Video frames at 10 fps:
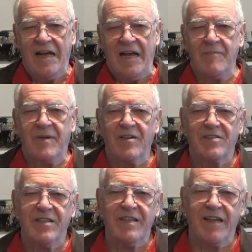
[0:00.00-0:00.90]
And
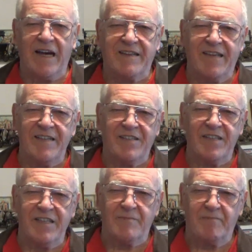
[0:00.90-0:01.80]
because little
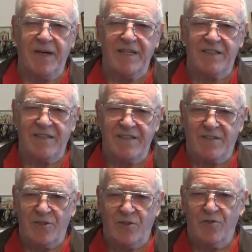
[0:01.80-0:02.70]
attention is paid to
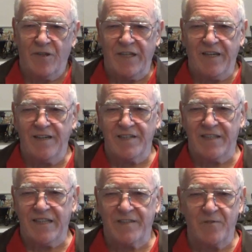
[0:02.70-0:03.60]
this during English
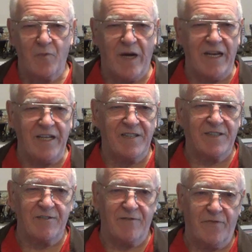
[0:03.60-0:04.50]
lesson, while
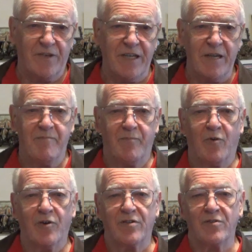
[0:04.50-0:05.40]
it's very
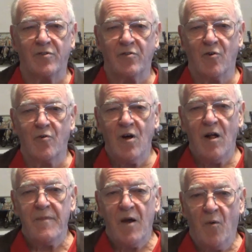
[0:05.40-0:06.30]
important to know
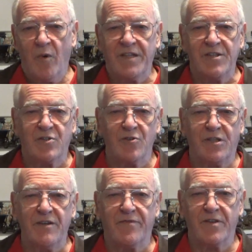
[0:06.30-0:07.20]
what is so
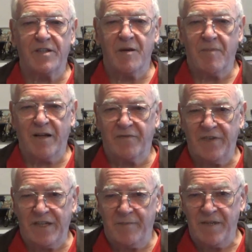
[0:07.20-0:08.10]
different about
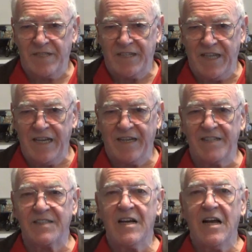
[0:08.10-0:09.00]
Vietnamese and
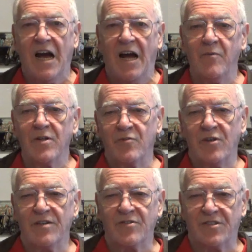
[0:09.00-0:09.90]
English, I want to
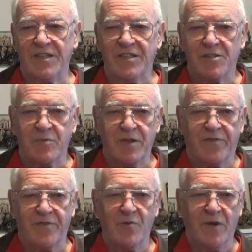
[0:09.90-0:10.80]
illustrate this with a
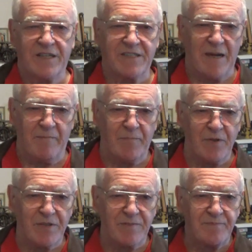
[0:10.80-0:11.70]
few
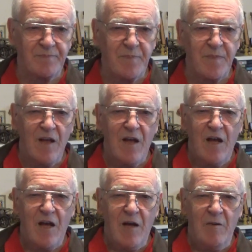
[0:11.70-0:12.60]
examples.
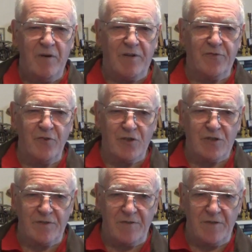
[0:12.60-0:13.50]
But
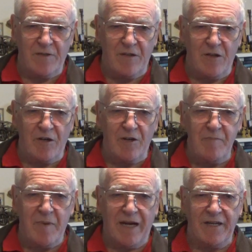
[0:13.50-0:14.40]
first, a
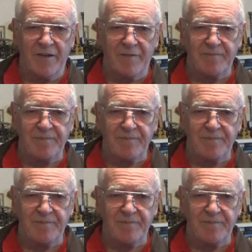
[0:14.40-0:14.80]
reminder.